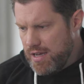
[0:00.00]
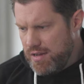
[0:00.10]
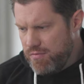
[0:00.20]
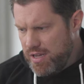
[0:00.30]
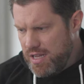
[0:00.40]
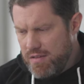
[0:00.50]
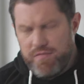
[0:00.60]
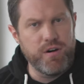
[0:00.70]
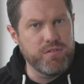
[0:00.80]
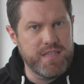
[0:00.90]
And it really
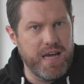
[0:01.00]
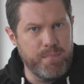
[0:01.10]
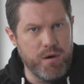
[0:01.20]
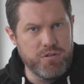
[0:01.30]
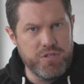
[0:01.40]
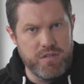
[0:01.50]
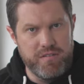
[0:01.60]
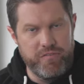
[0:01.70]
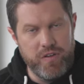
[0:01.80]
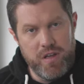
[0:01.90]
evoked that emotion
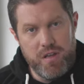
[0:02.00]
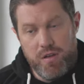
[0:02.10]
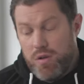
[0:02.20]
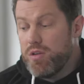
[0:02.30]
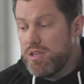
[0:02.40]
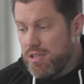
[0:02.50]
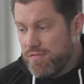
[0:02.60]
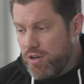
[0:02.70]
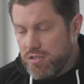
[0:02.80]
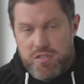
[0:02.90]
of
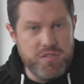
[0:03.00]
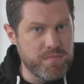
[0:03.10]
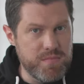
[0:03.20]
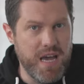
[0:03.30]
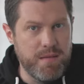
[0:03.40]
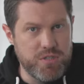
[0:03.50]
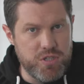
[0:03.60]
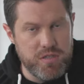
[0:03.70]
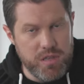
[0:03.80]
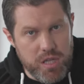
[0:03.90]
you've got to sometimes
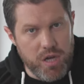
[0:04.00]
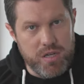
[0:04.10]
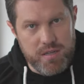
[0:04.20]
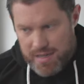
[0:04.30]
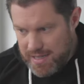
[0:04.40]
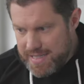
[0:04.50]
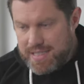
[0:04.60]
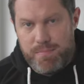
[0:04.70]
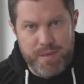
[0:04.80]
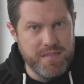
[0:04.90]
just look a
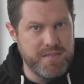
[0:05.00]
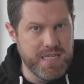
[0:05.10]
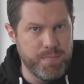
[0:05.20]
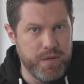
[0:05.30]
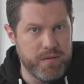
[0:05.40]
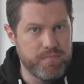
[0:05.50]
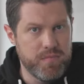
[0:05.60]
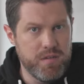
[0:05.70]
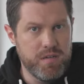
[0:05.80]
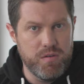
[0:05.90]
little bit deeper
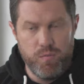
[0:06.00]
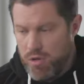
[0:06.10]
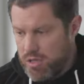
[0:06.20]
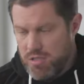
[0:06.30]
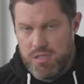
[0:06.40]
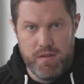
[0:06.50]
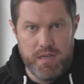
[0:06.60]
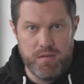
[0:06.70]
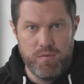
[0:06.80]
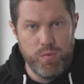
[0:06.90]
at what you're
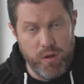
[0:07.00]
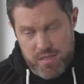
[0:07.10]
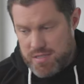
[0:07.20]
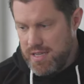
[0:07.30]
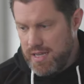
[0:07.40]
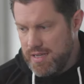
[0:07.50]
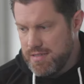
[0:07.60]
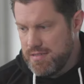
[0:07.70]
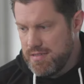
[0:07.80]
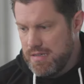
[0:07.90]
doing, what the scene
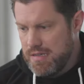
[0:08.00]
is.